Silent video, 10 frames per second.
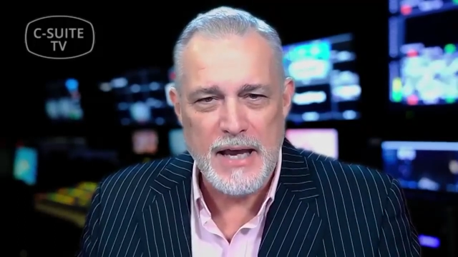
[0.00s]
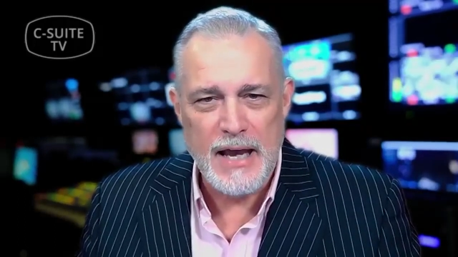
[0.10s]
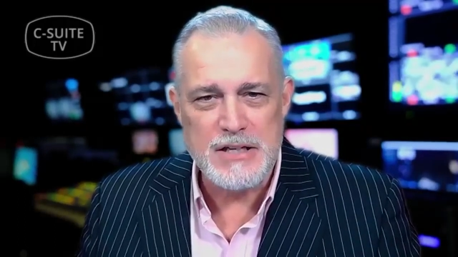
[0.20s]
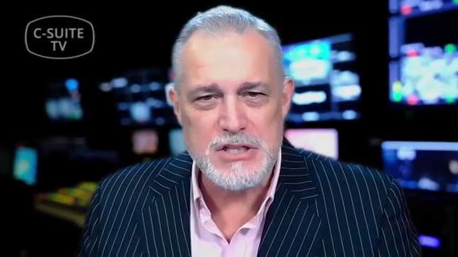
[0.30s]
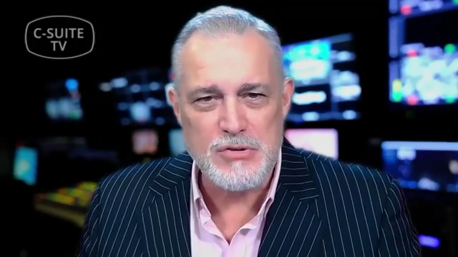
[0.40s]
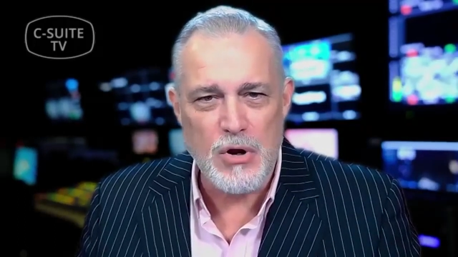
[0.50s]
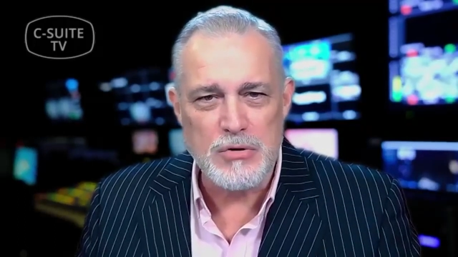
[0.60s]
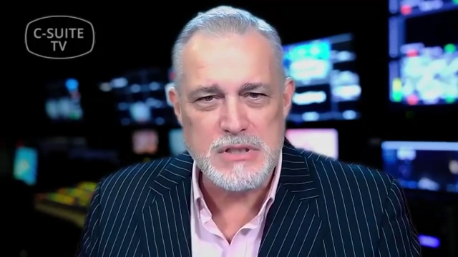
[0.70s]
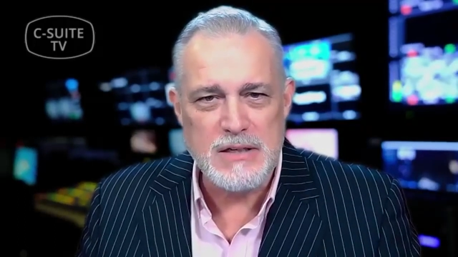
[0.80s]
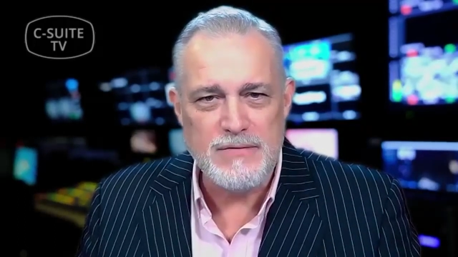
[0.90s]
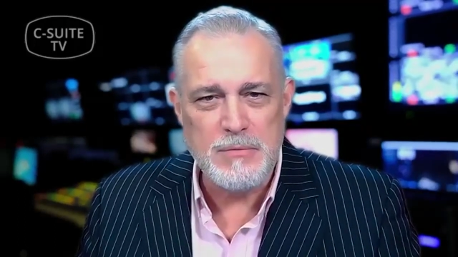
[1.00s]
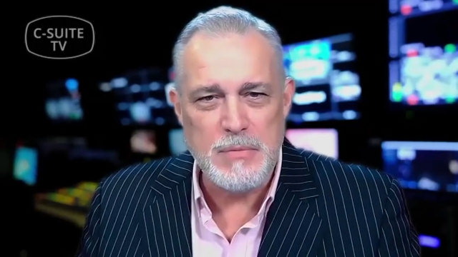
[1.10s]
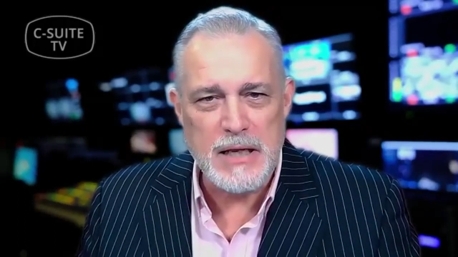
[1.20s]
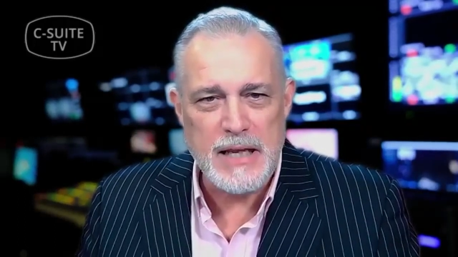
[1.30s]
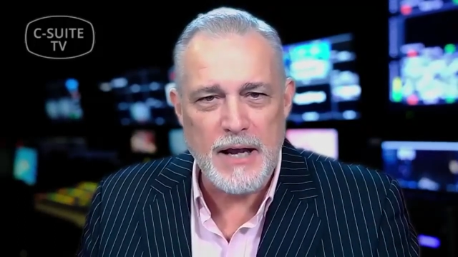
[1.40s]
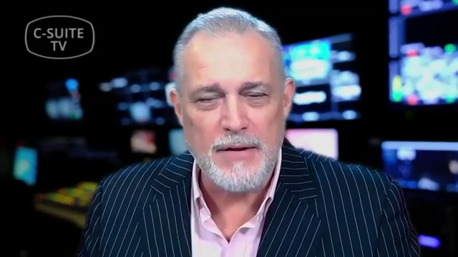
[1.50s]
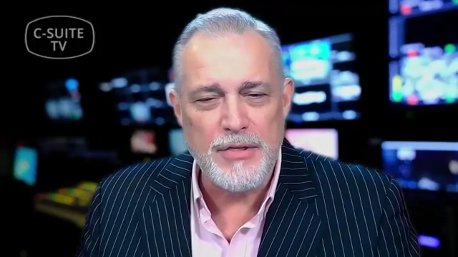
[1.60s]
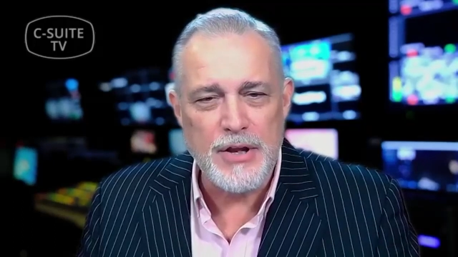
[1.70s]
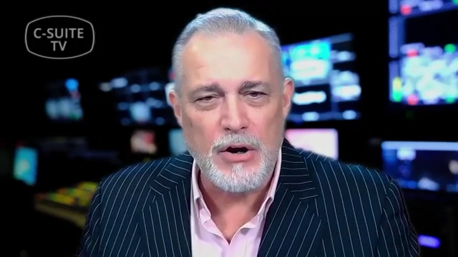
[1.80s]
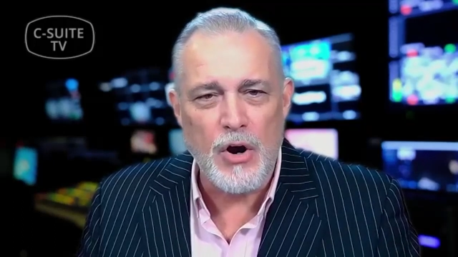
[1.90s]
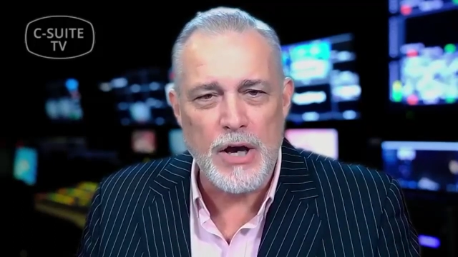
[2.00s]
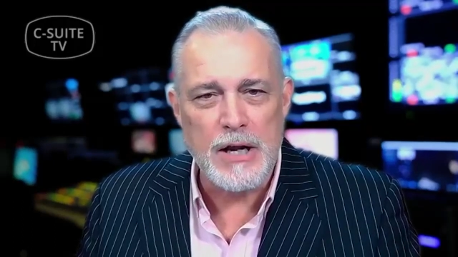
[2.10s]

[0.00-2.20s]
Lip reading: At Stroke TV Media, they're on